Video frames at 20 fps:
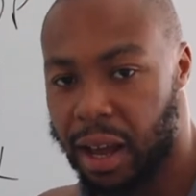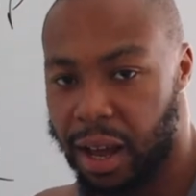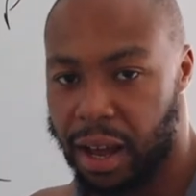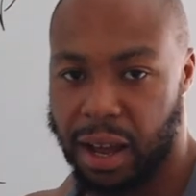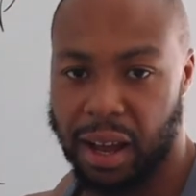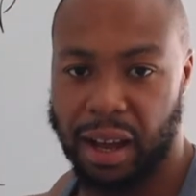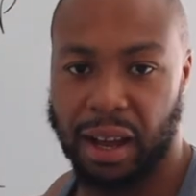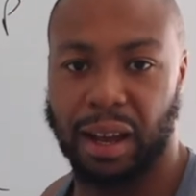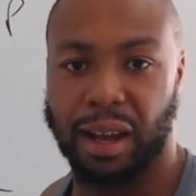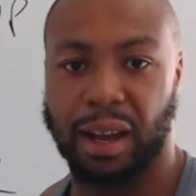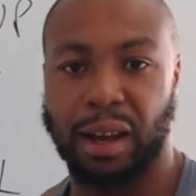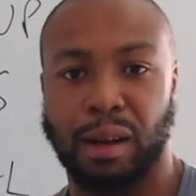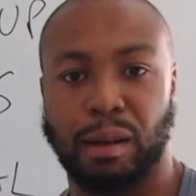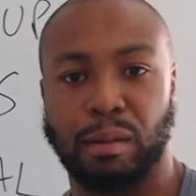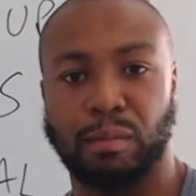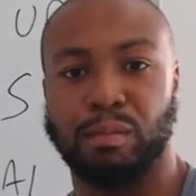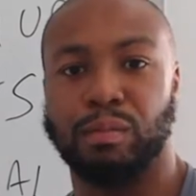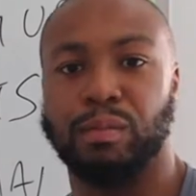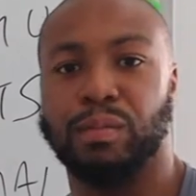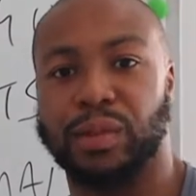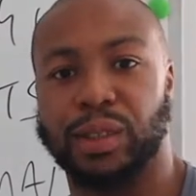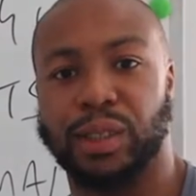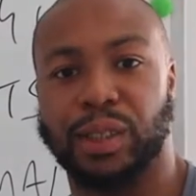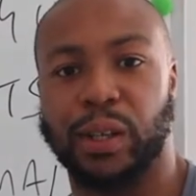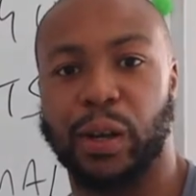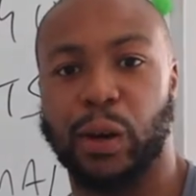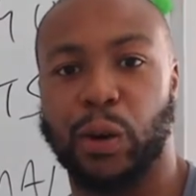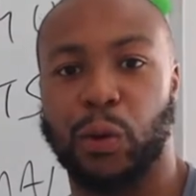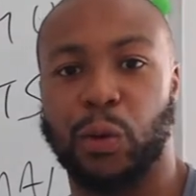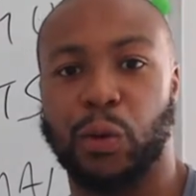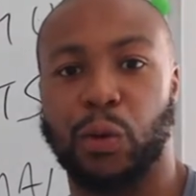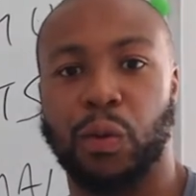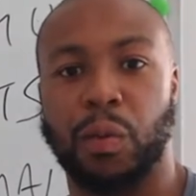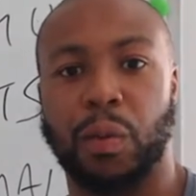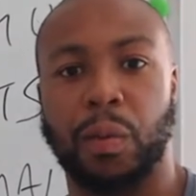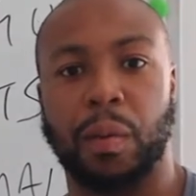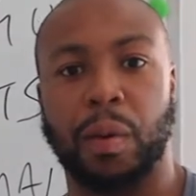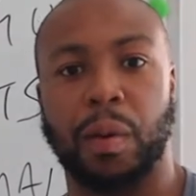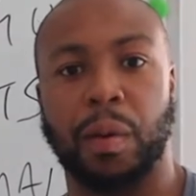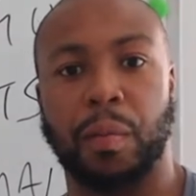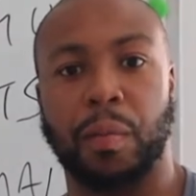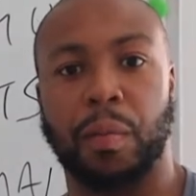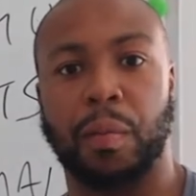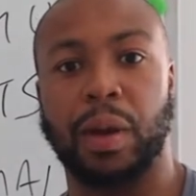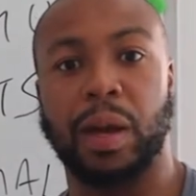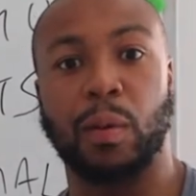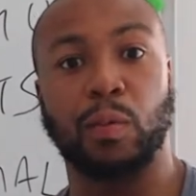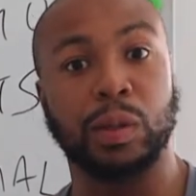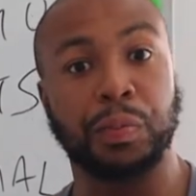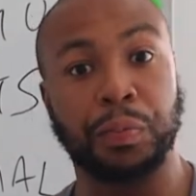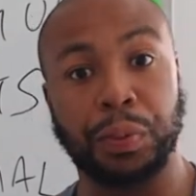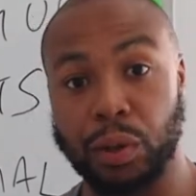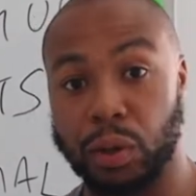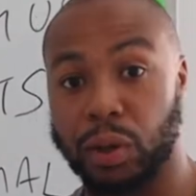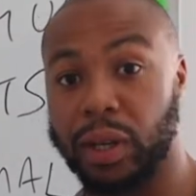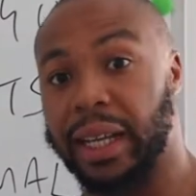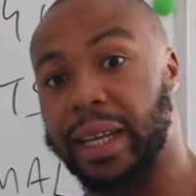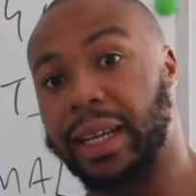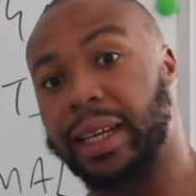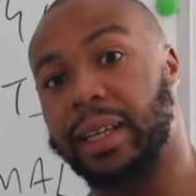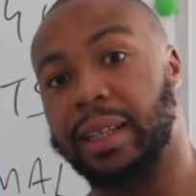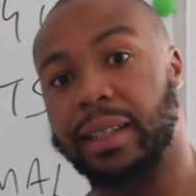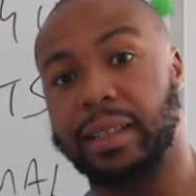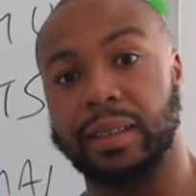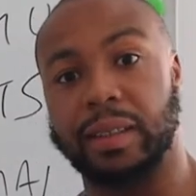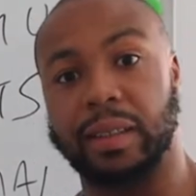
Um, so it was purely